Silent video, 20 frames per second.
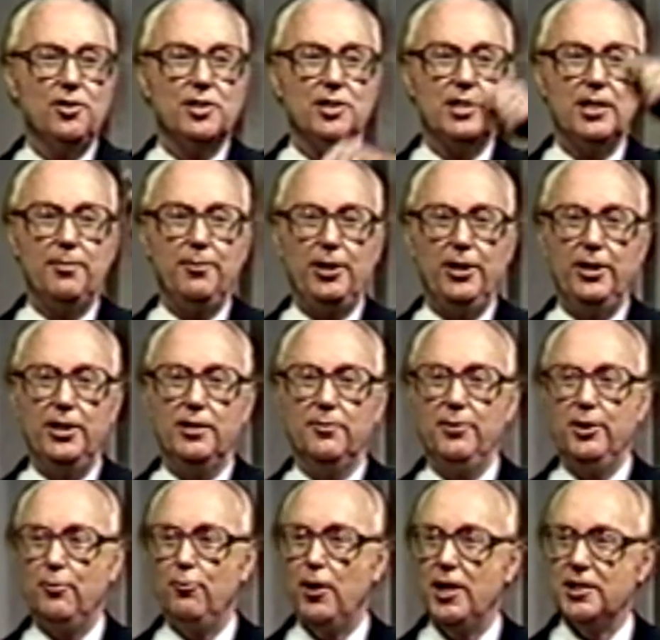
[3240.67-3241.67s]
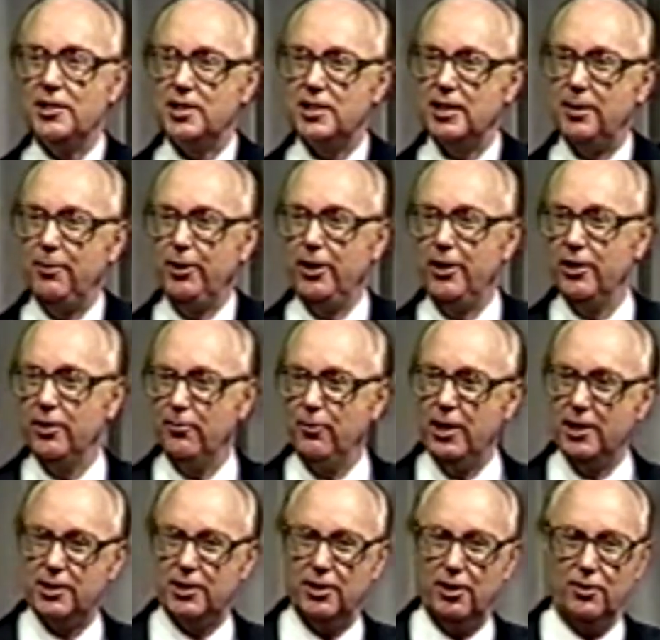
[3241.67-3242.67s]
a seminary in the Midwest, a seminary on the
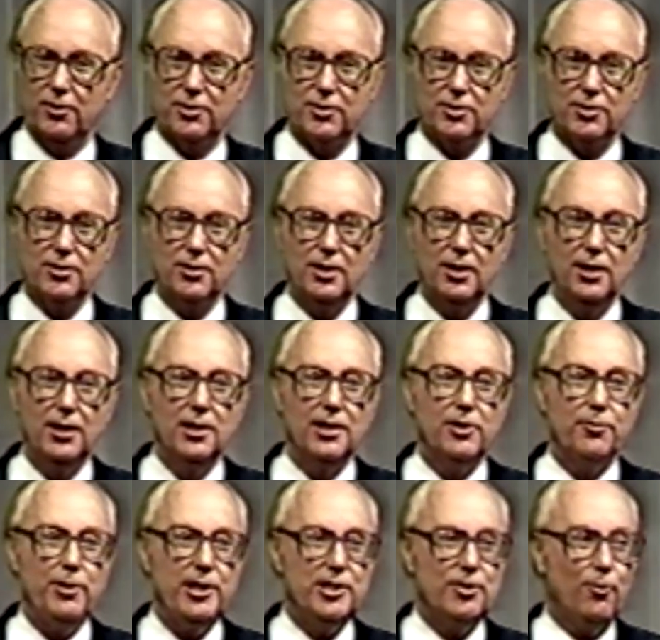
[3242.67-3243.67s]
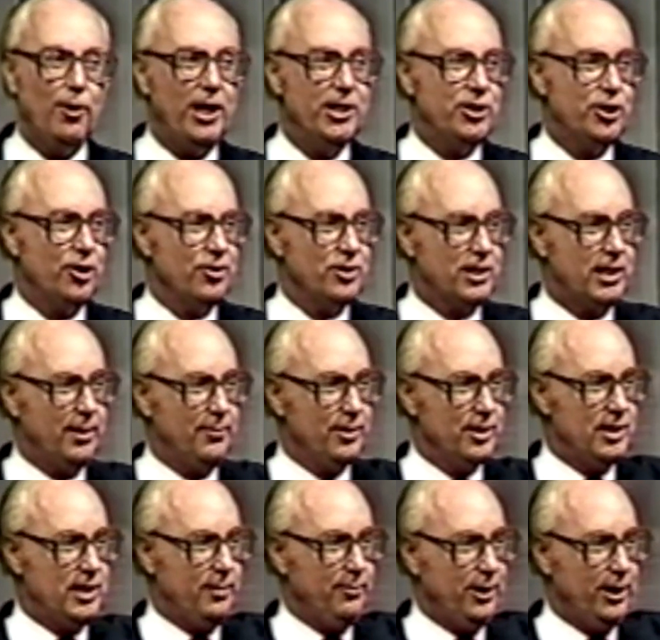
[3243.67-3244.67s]
West Coast. The reason why I chose to come to the
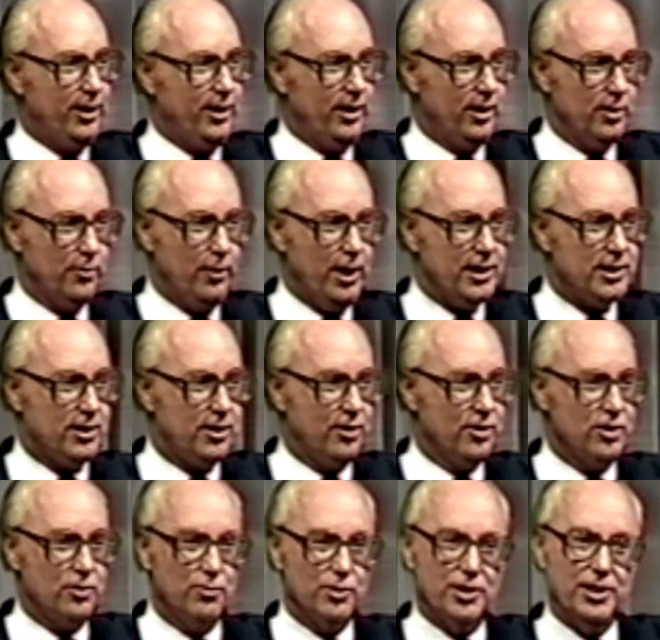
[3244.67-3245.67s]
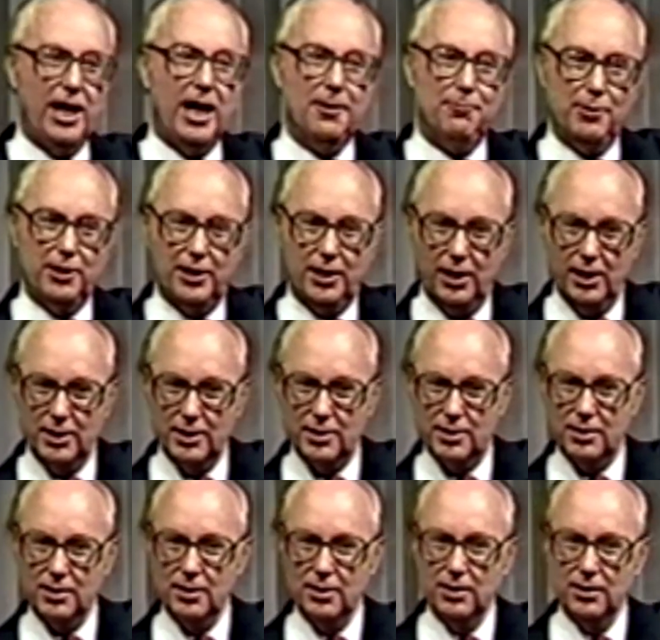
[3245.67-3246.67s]
seminary on the West Coast was not because
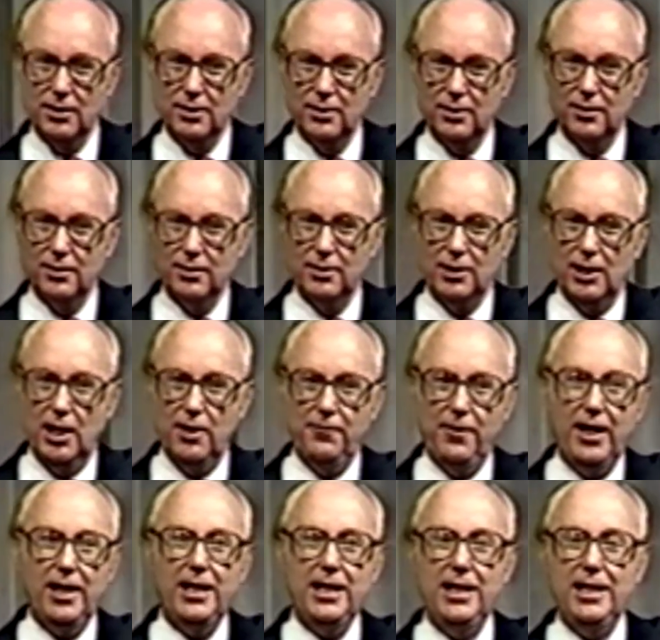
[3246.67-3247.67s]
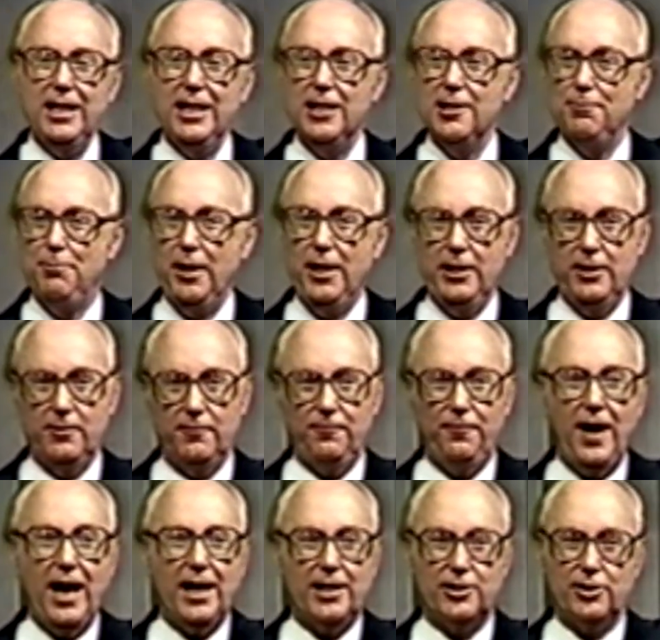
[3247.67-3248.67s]
of any independent
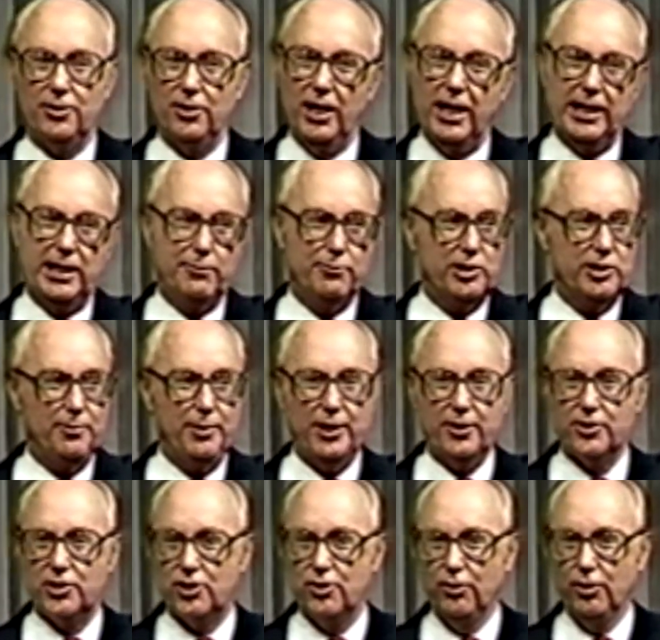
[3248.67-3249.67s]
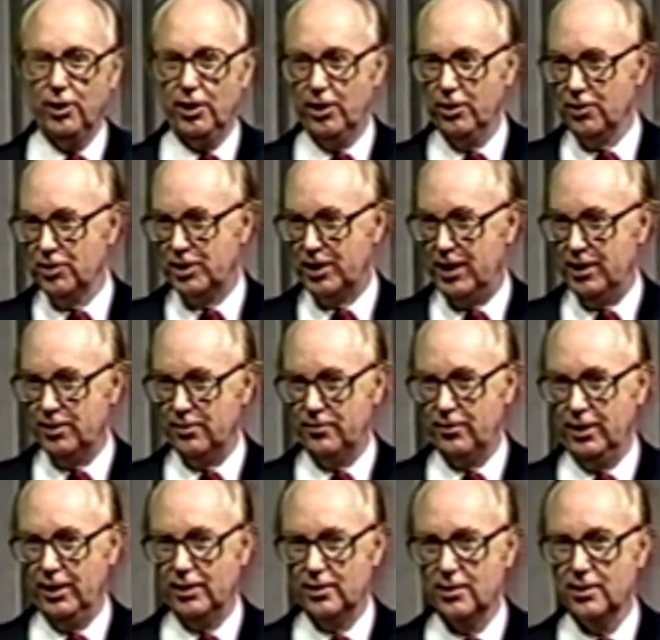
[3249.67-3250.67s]
factor, like it was a better school and all those kinds of
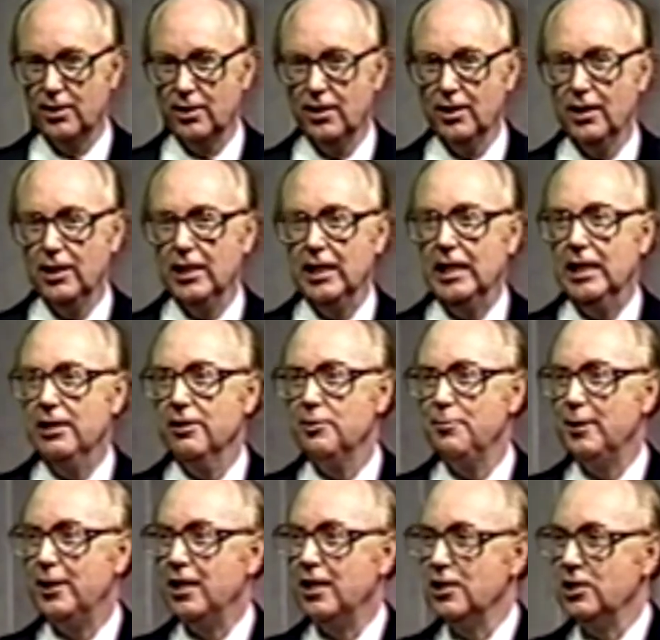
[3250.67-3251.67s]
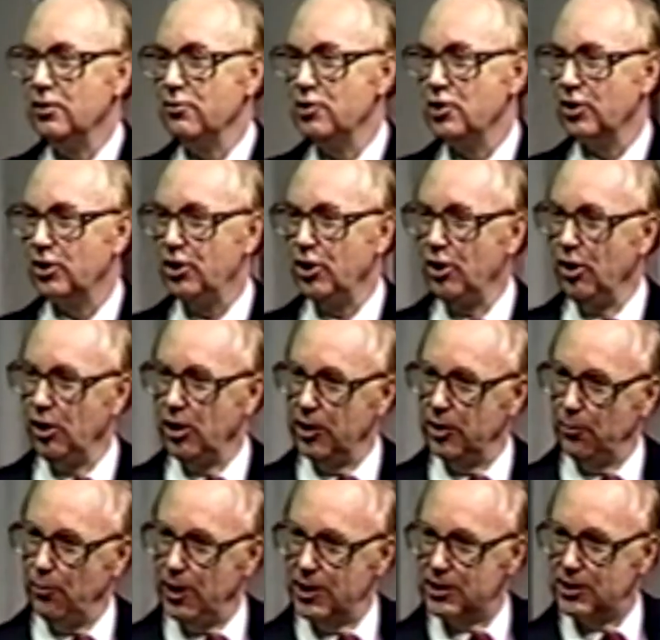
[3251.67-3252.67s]
things. It's because there was a girl on the
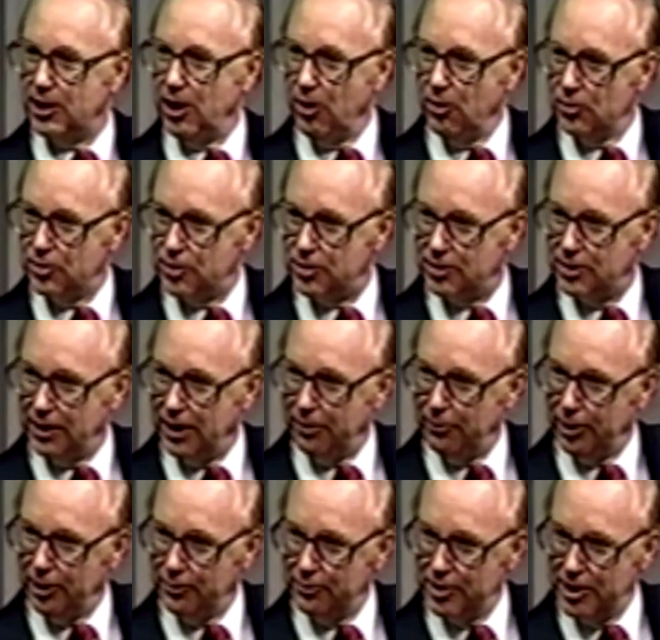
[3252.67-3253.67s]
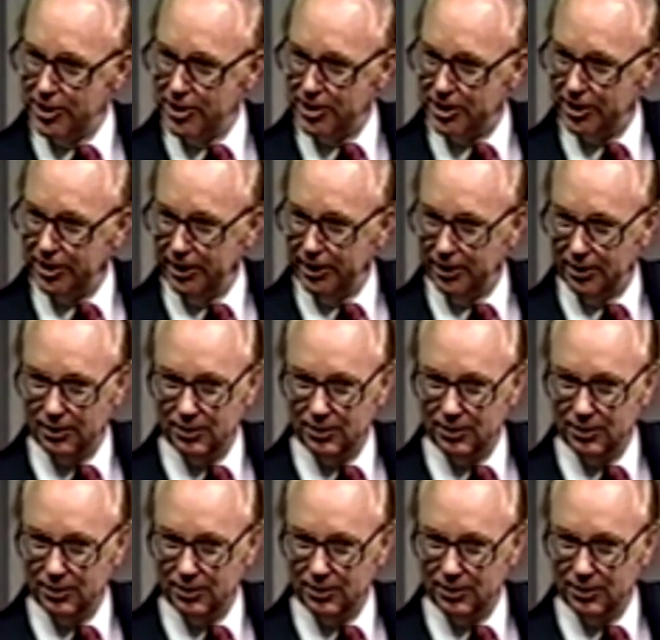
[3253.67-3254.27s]
West Coast that I really was interested in.